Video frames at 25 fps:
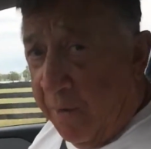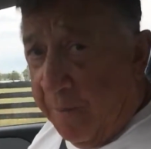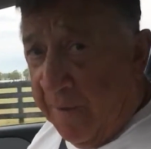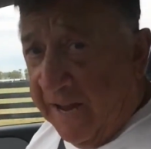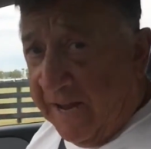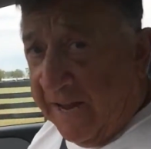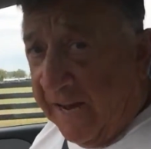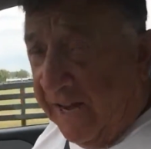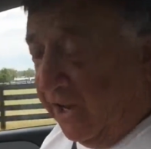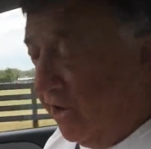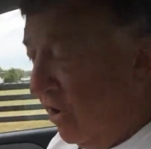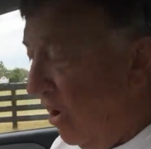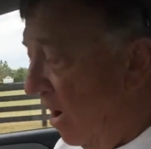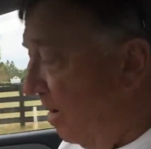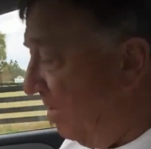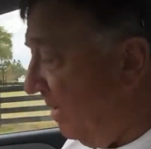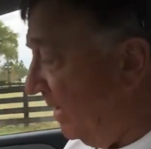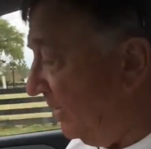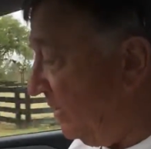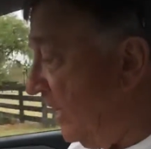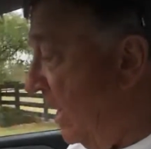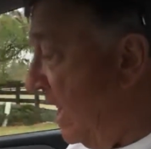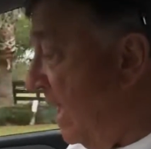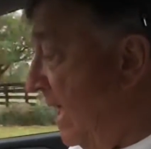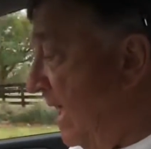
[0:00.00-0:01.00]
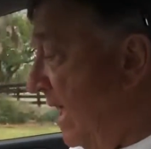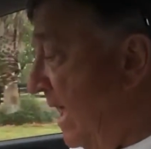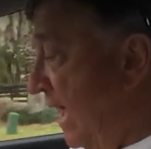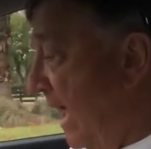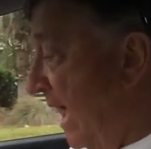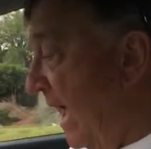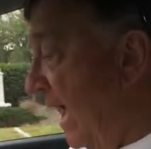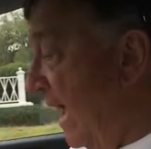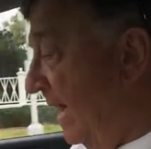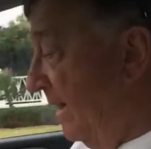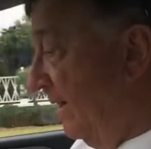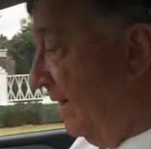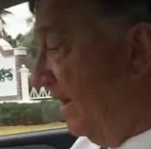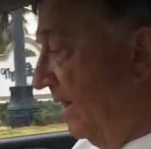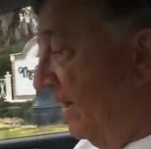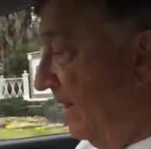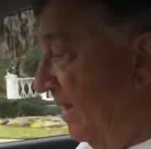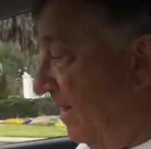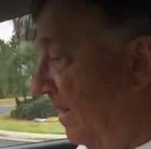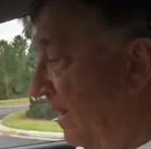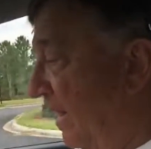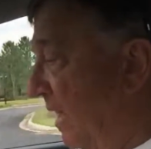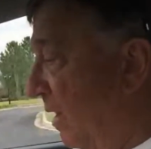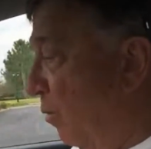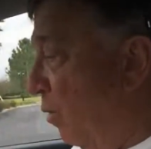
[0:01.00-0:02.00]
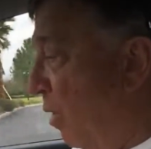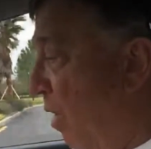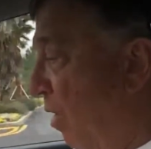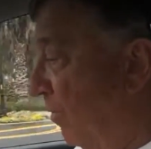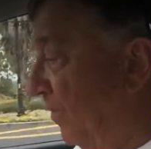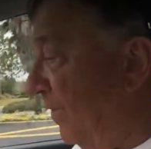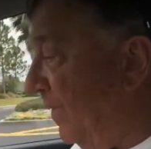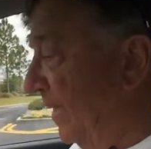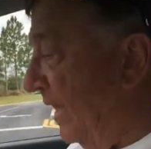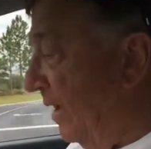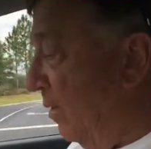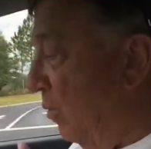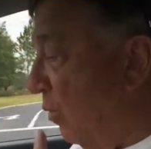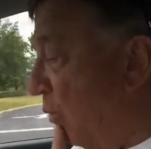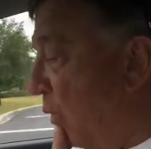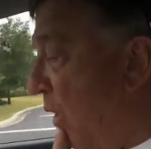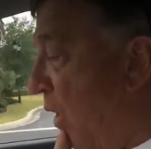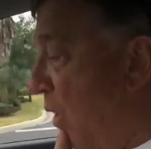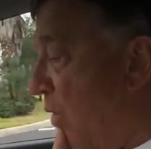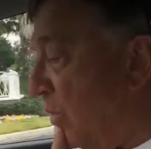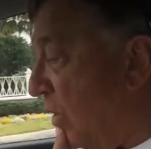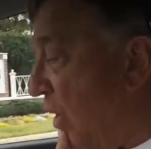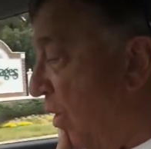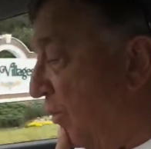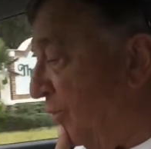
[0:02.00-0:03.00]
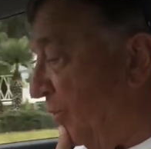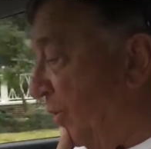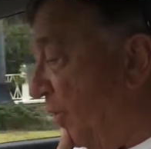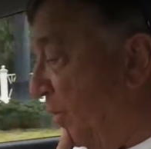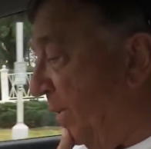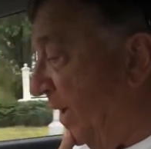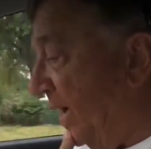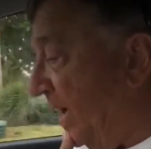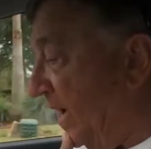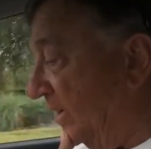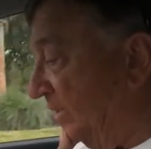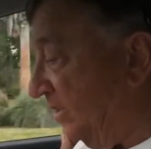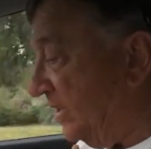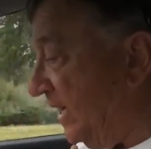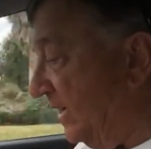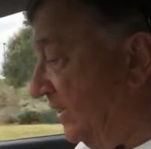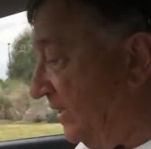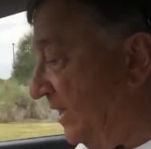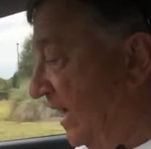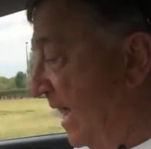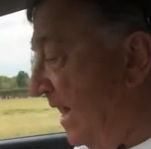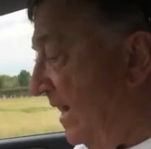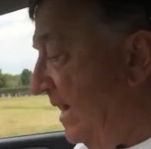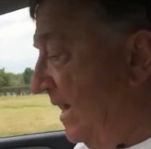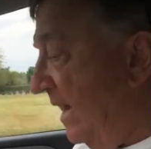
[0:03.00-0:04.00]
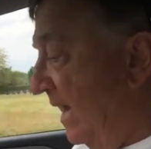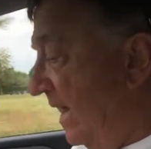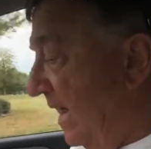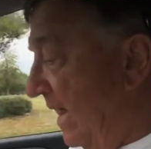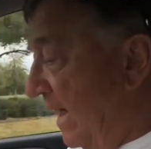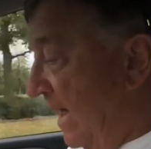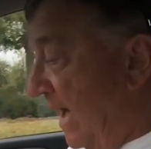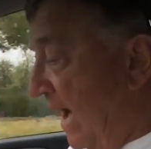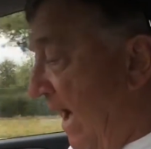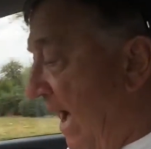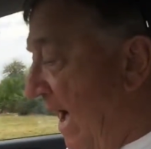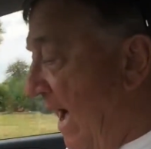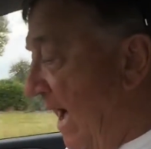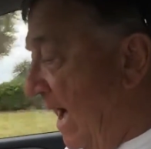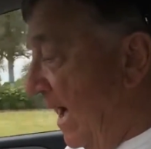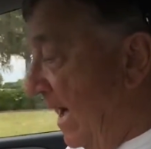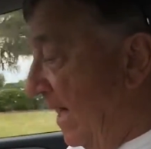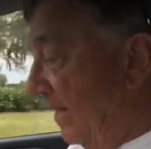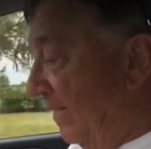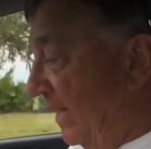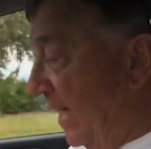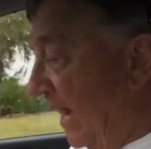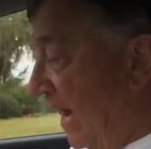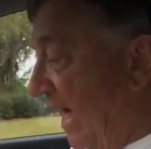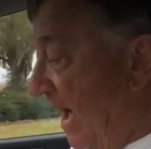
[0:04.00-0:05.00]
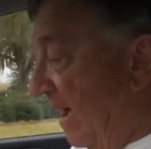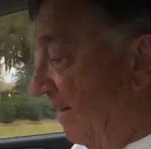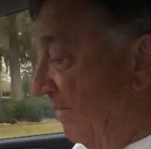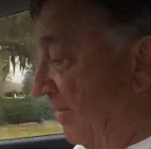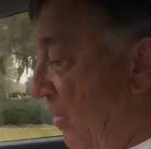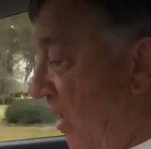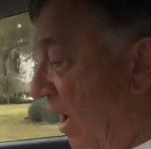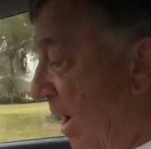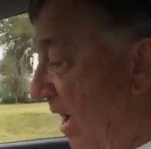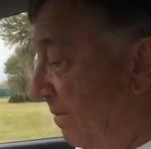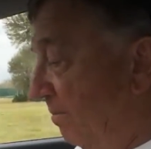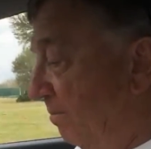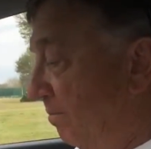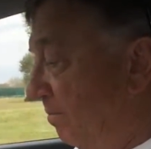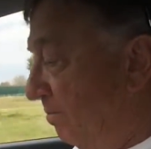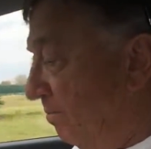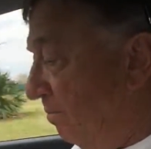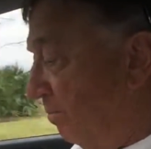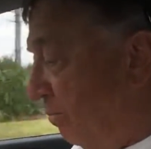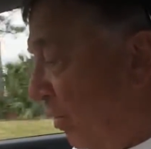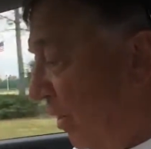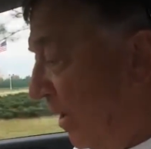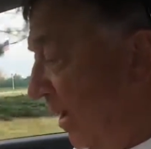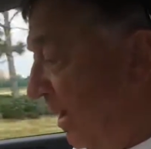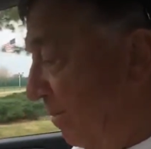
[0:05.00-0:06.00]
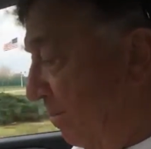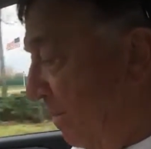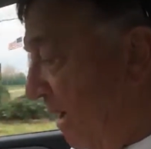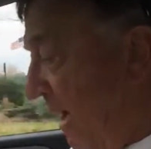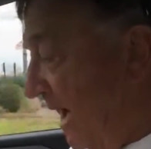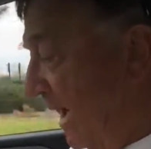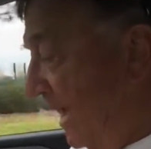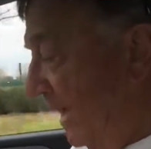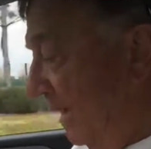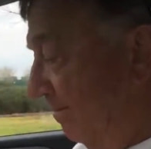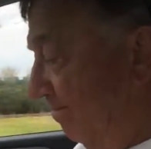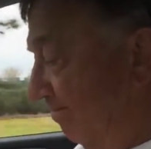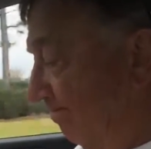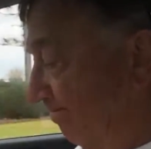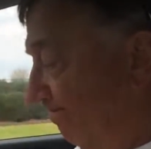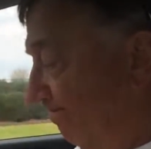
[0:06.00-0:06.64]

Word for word: would make any comments, and it won't it won't go through because they said uh, that I have not put in my